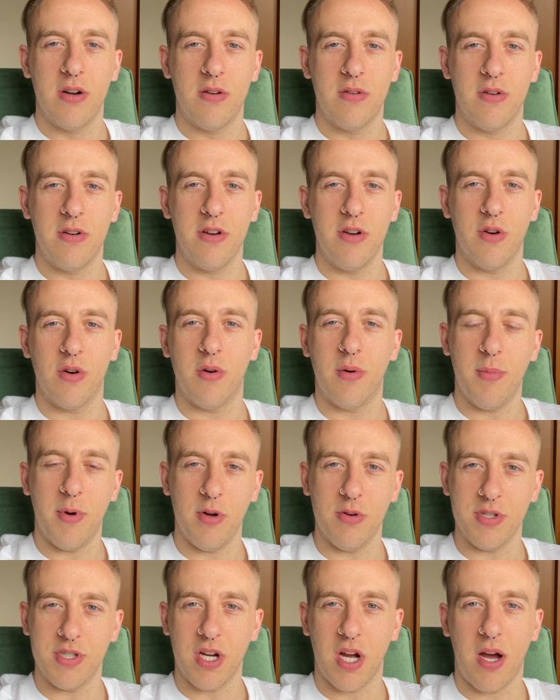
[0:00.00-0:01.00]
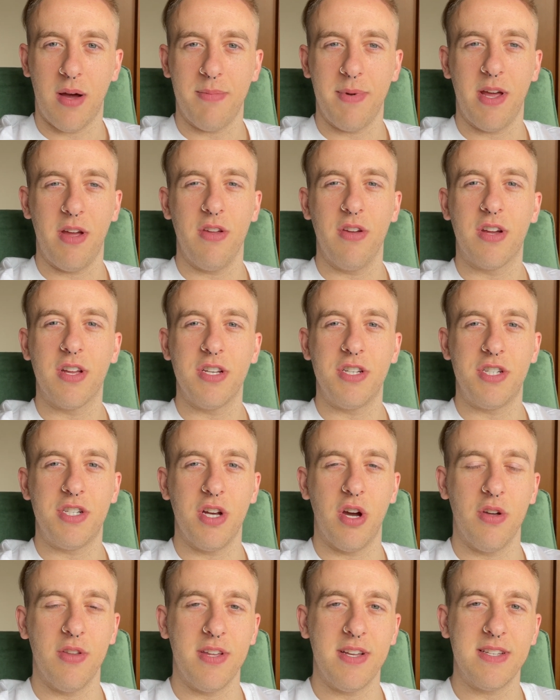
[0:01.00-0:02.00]
your remote job. Now, you could
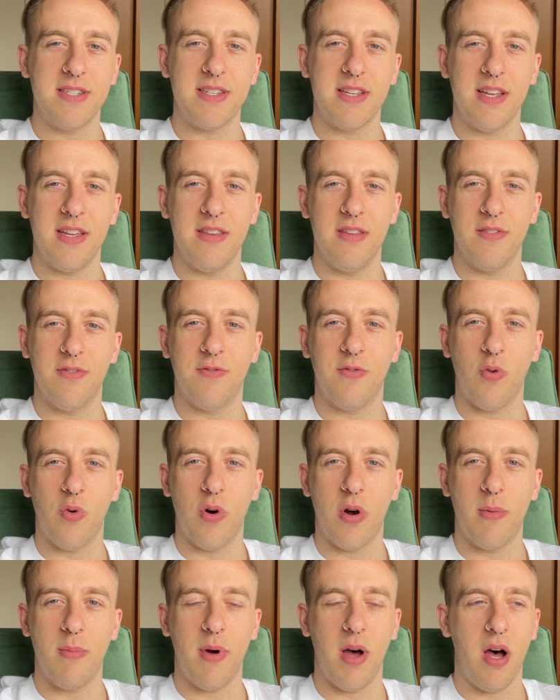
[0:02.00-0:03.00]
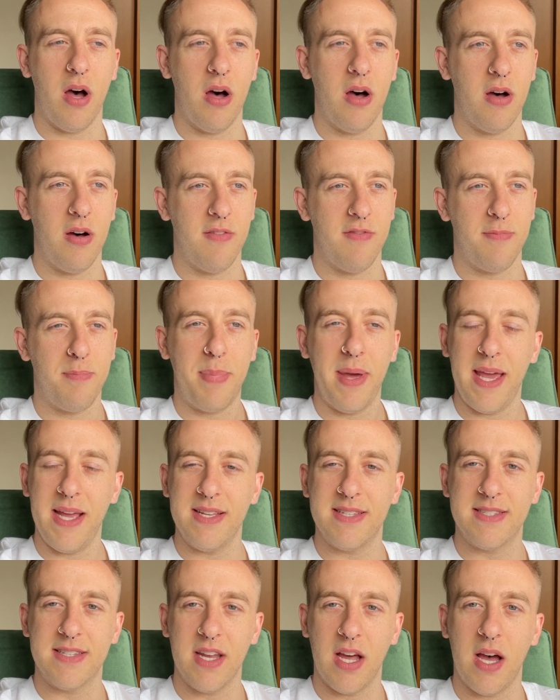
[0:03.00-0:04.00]
show this in the form of pay
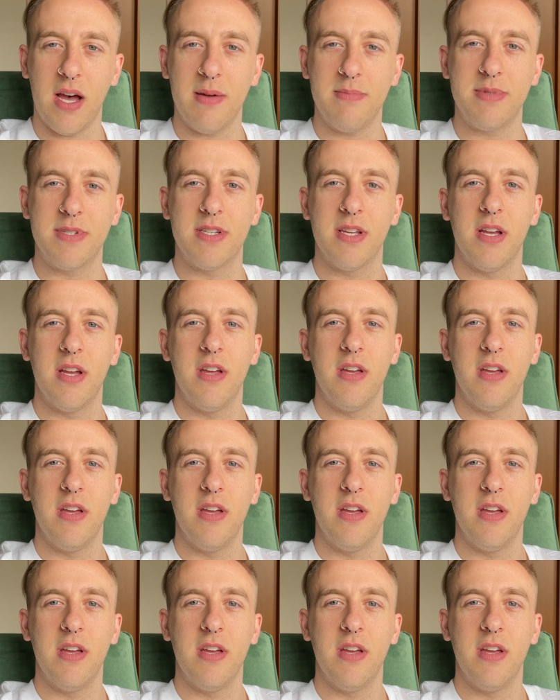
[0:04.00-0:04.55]
stubs.